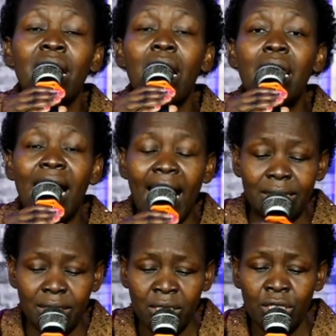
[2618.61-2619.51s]

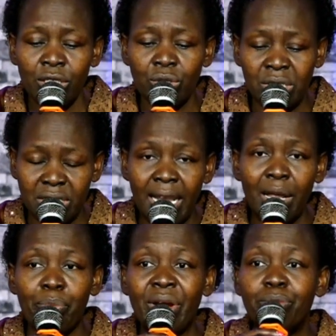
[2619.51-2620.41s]
Learn to
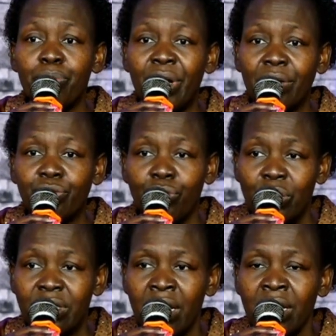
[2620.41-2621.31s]
celebrate
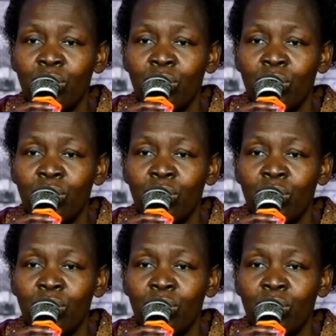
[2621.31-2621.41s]
breakthroughs.